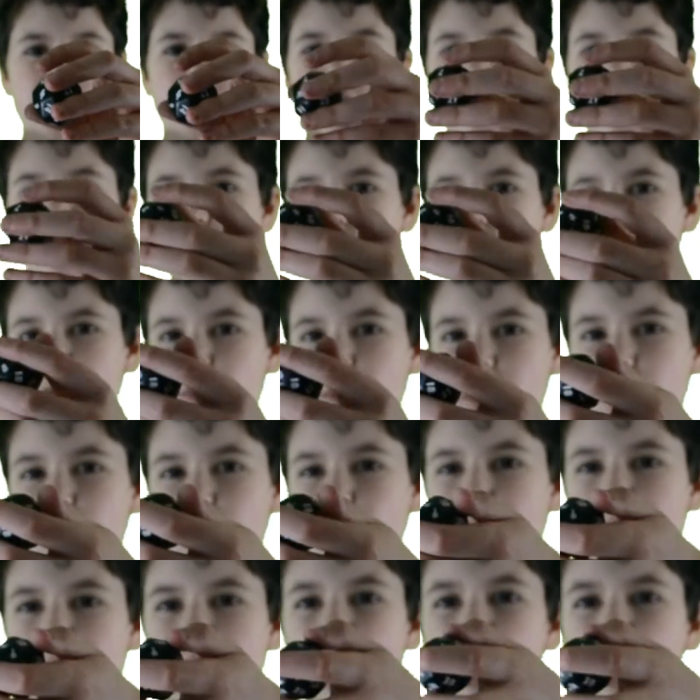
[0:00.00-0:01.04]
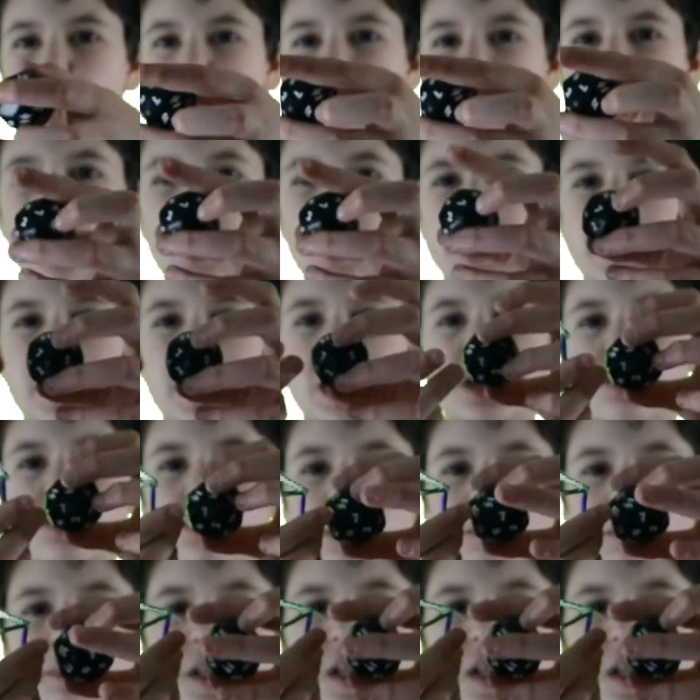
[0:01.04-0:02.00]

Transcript: Even when they're both polyhedra,